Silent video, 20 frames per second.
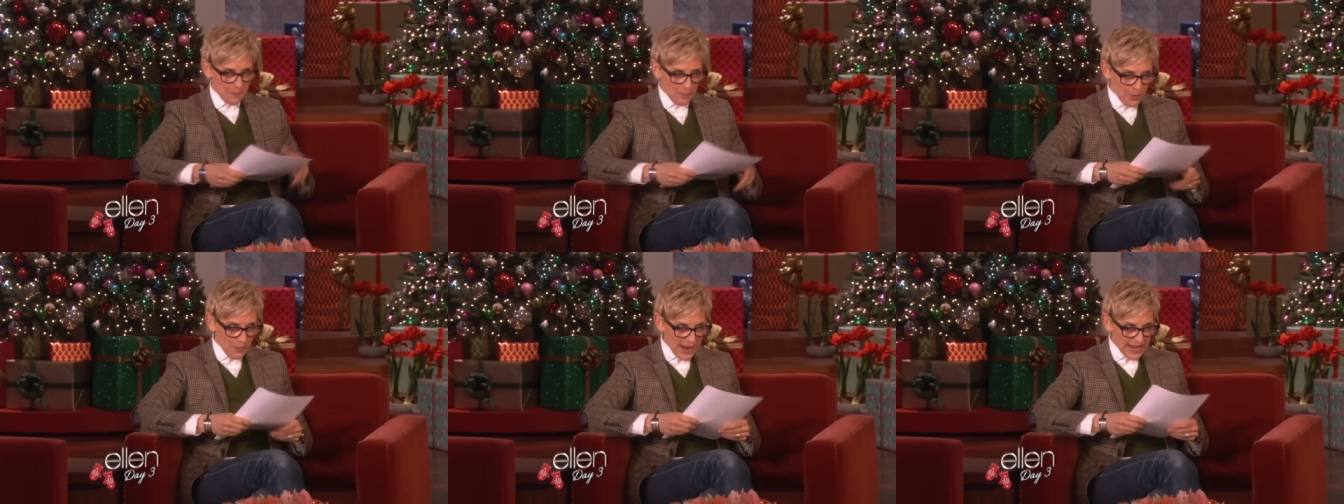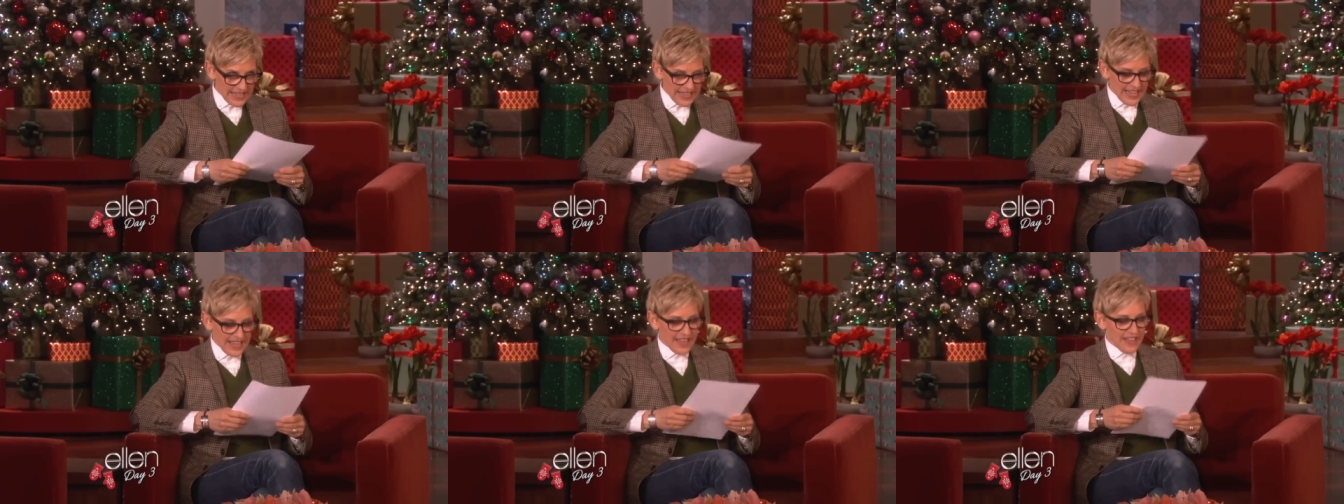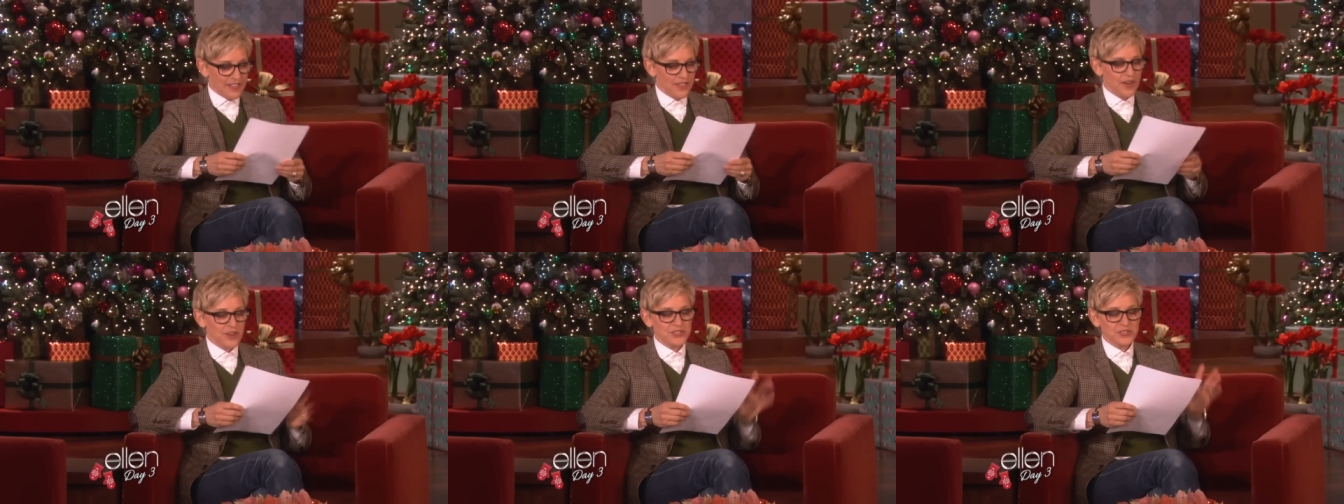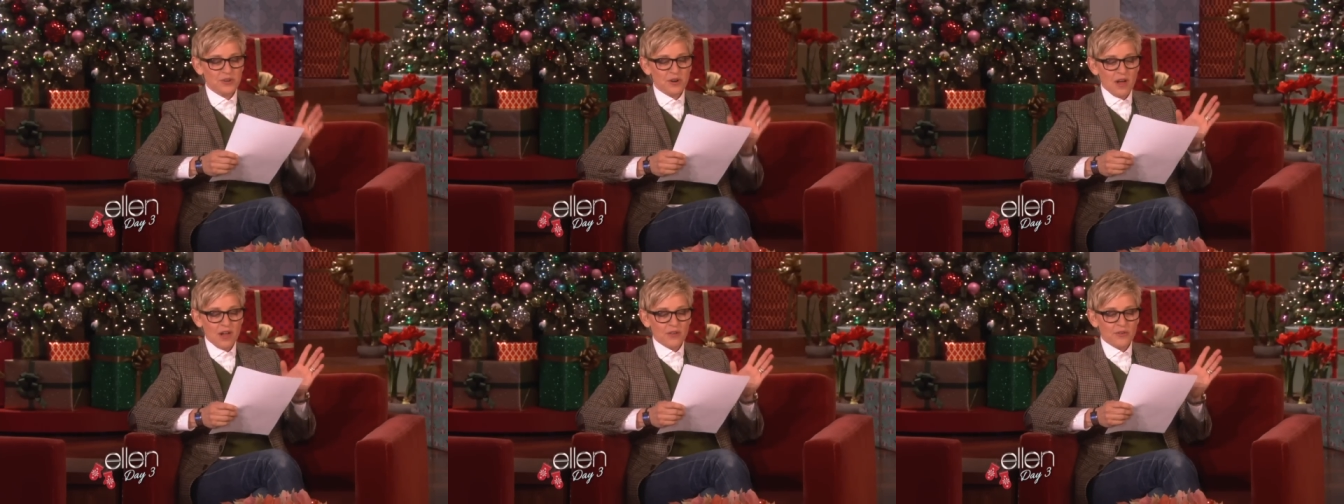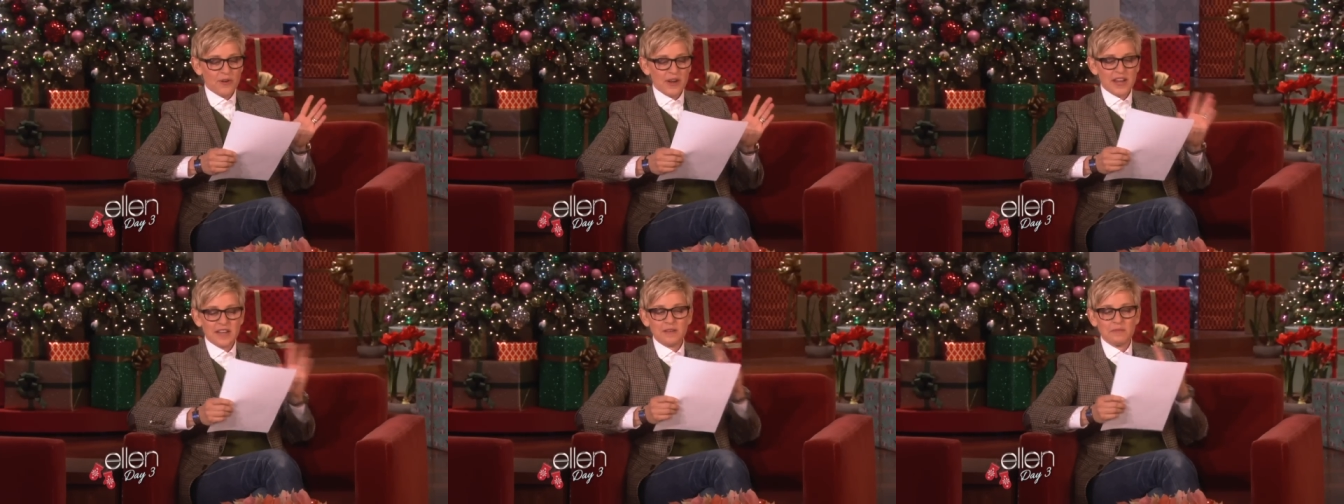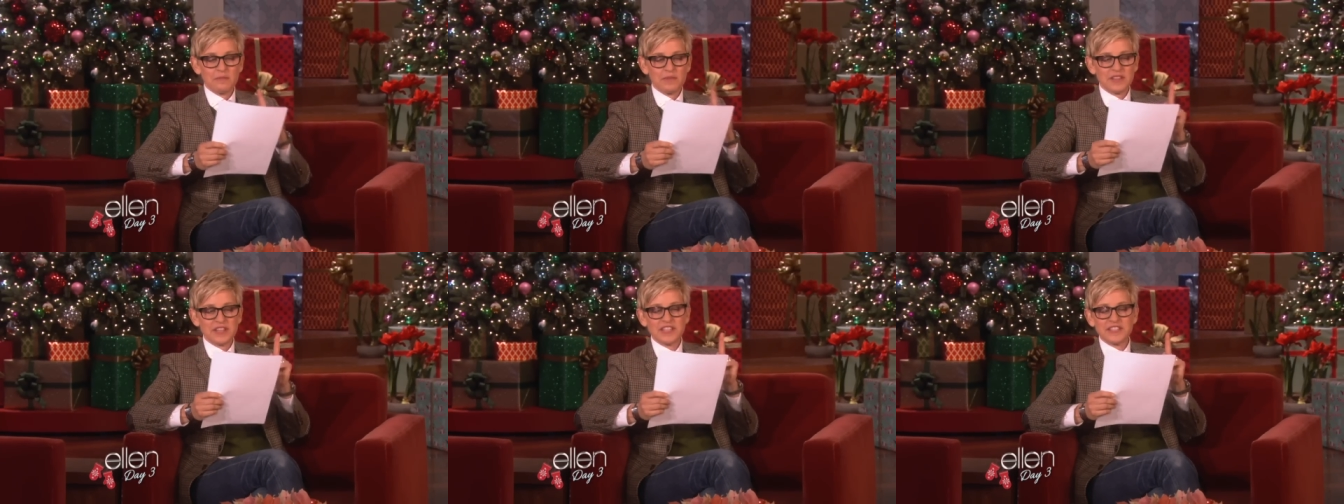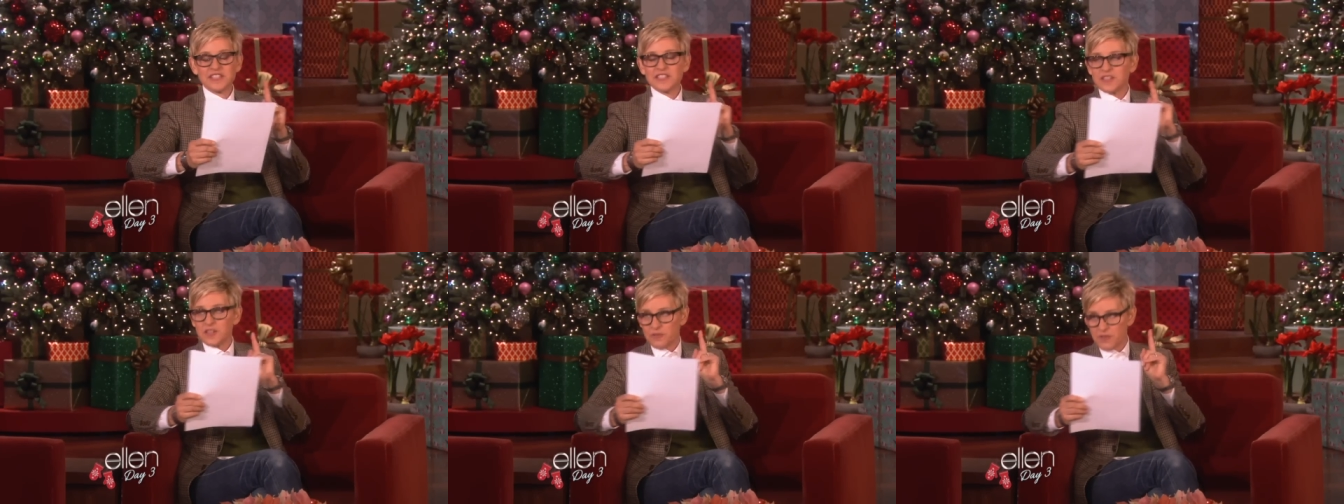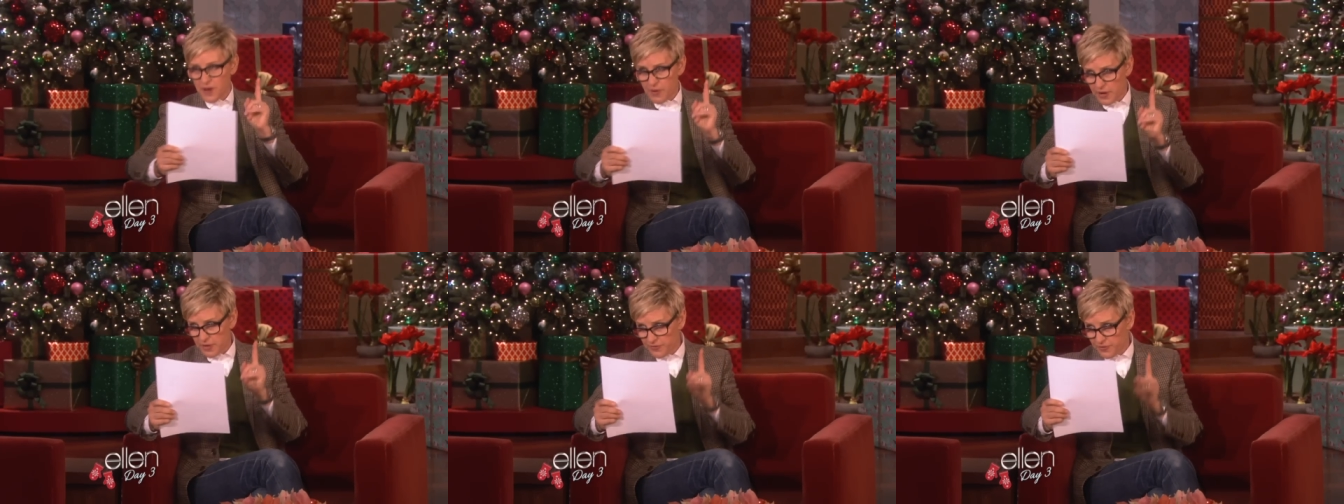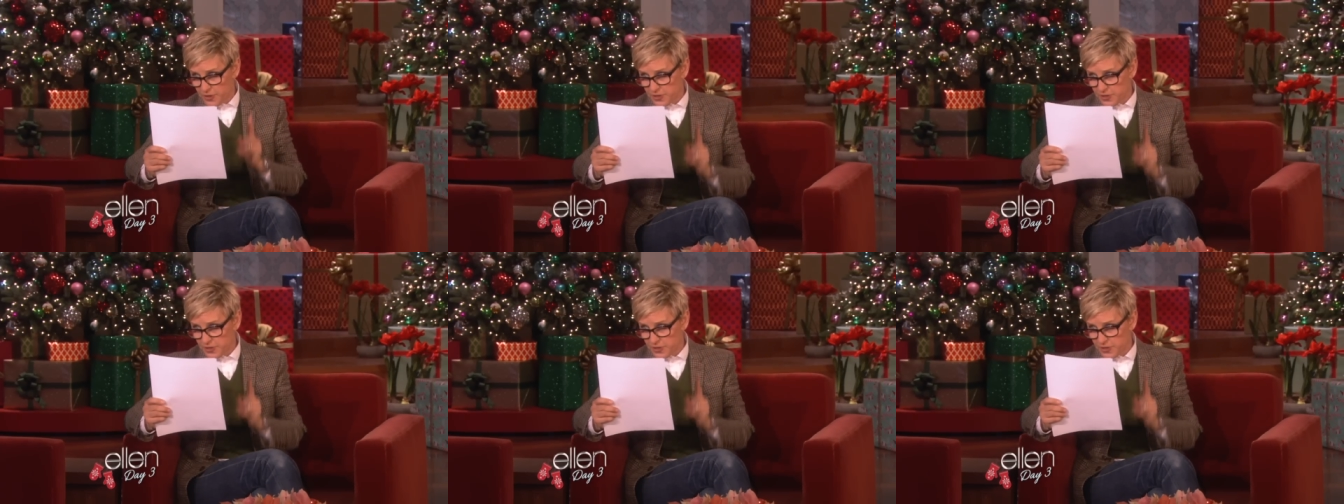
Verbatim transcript: But wait, those are all great, but this is the very